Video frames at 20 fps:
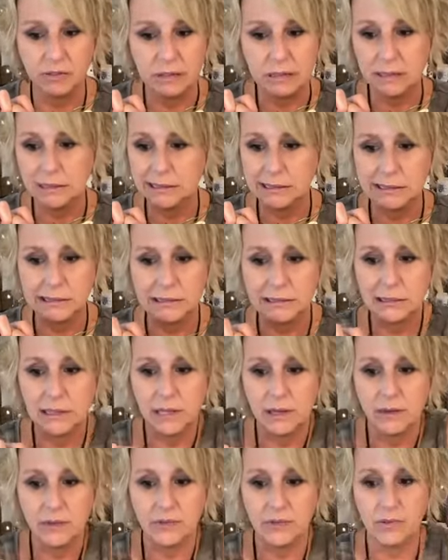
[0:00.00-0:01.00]
I didn't
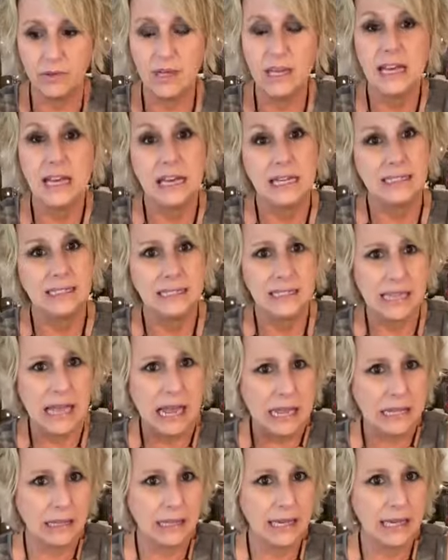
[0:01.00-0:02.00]
love.
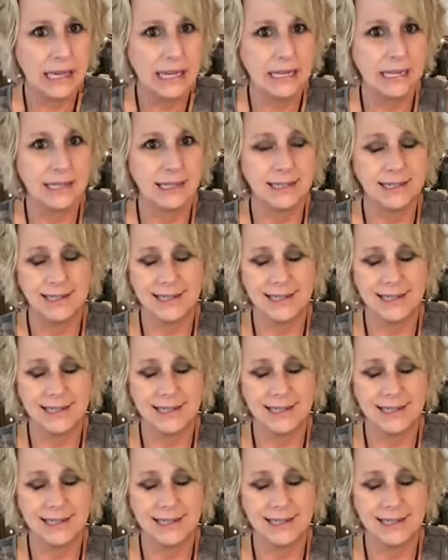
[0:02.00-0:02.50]
Sadly,